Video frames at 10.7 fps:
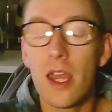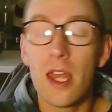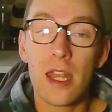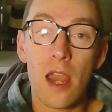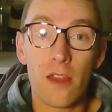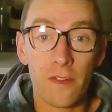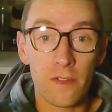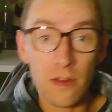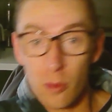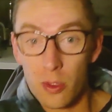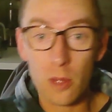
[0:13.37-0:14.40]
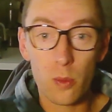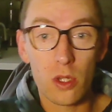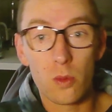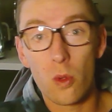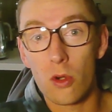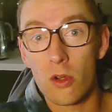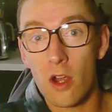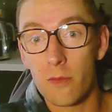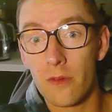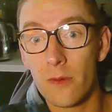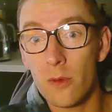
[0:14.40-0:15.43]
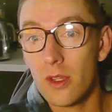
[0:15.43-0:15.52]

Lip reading: Now, if you've never played World of Warcraft before,